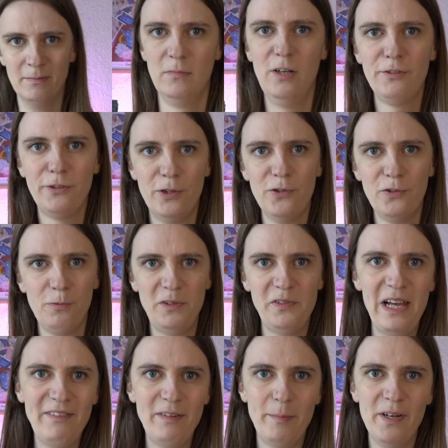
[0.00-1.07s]
Of course, when you
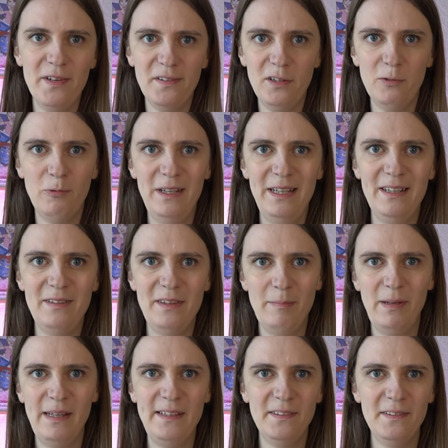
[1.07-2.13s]
have a puzzle where the
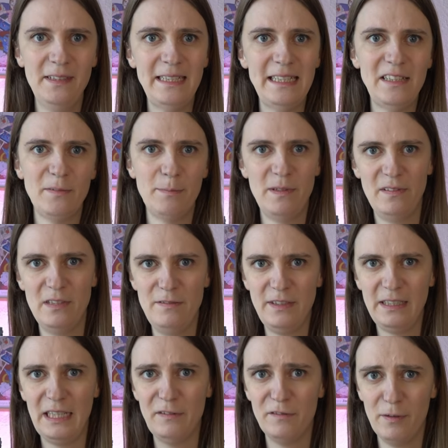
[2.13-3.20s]
players need
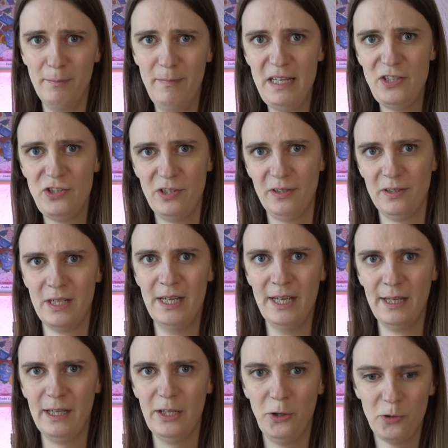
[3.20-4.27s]
specific information
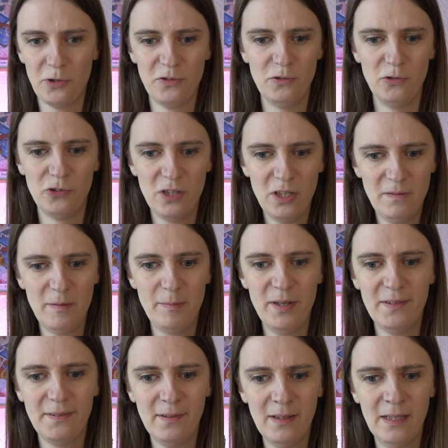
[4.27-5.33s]
in order to solve the
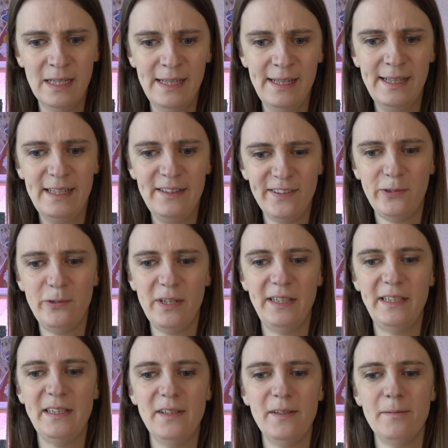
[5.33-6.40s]
puzzle, it's a good
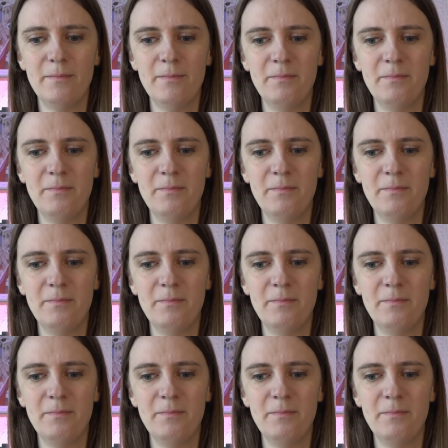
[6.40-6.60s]
idea,